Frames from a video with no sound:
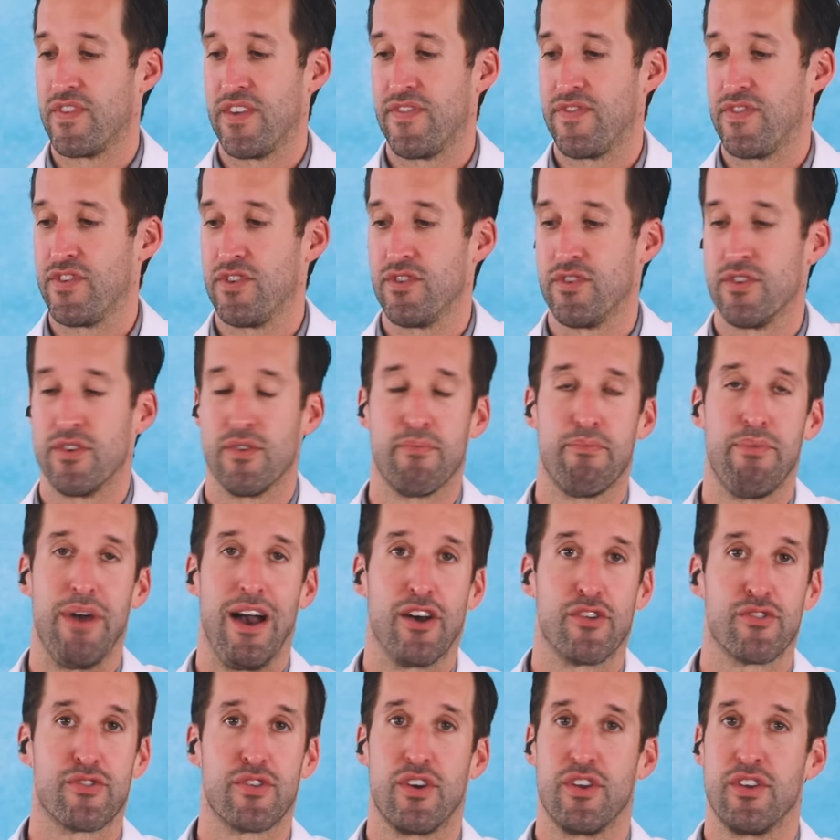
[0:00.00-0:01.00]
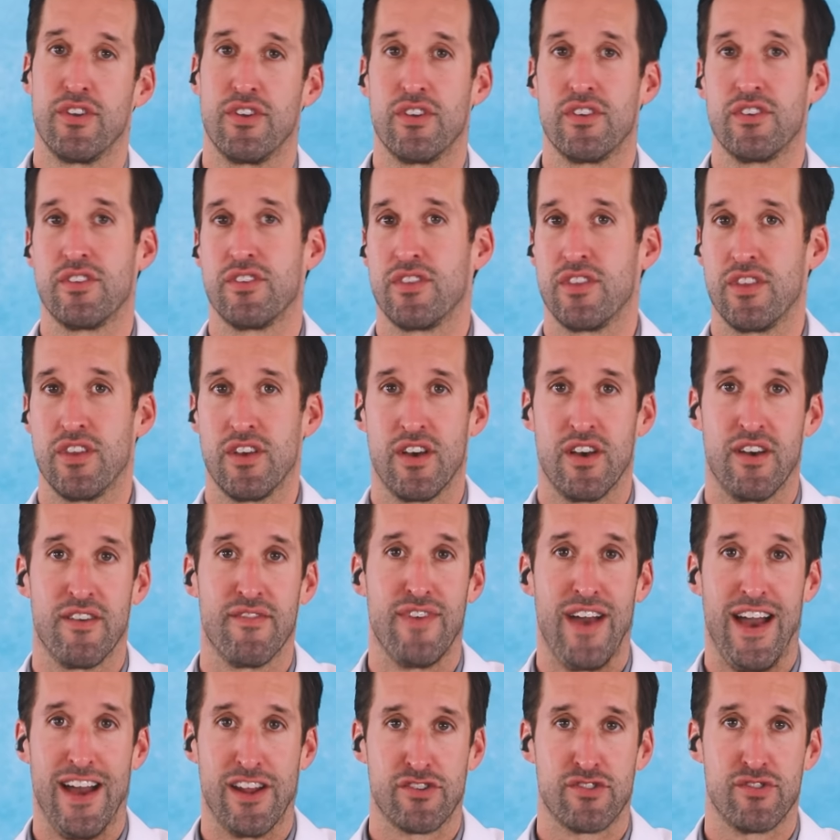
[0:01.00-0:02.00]
If you bounce on the
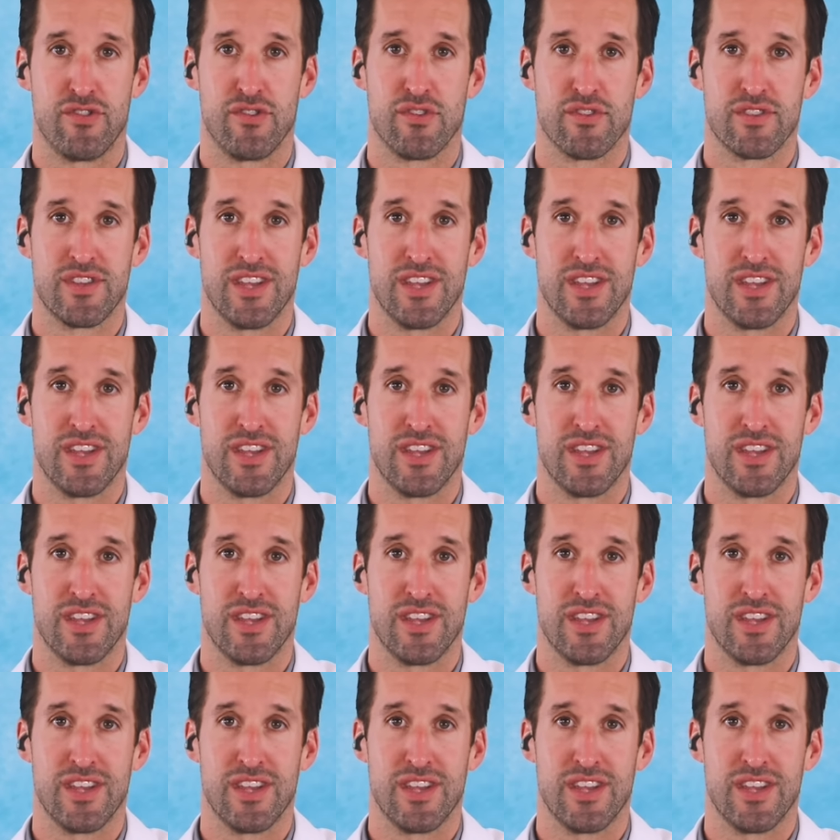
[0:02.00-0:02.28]
vaginal